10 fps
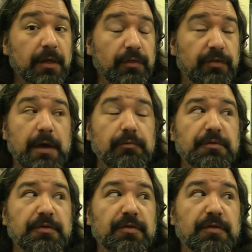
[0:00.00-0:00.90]
that
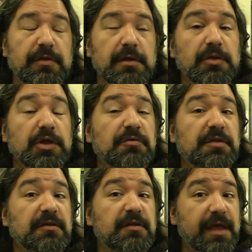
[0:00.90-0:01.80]
we're still
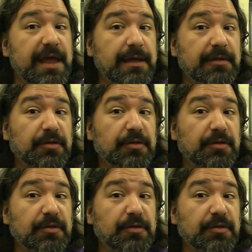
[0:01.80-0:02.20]
using today.